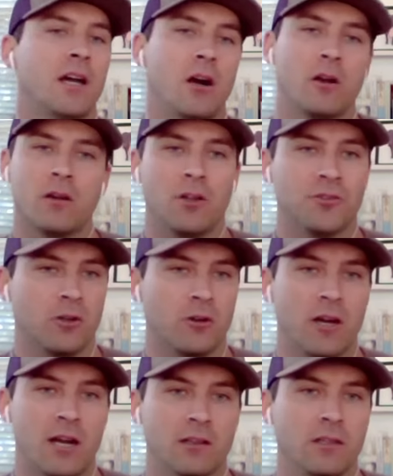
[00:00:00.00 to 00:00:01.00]
I'll I'll turn
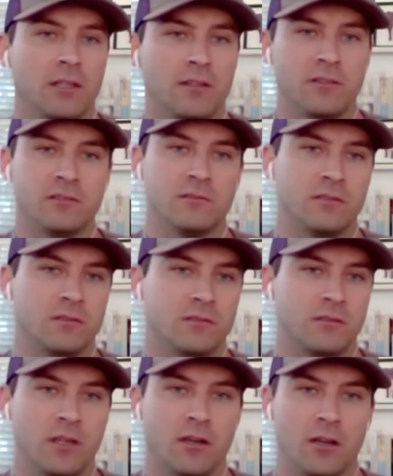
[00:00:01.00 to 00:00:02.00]
around and leave. It's, Too late.
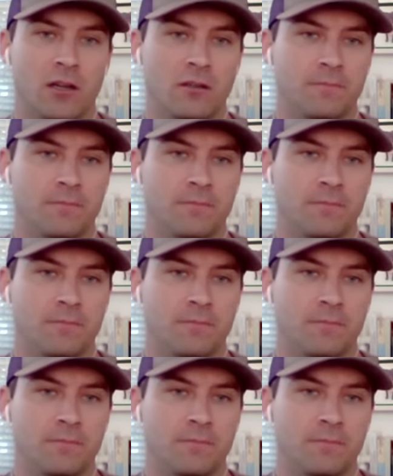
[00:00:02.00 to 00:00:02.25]
They're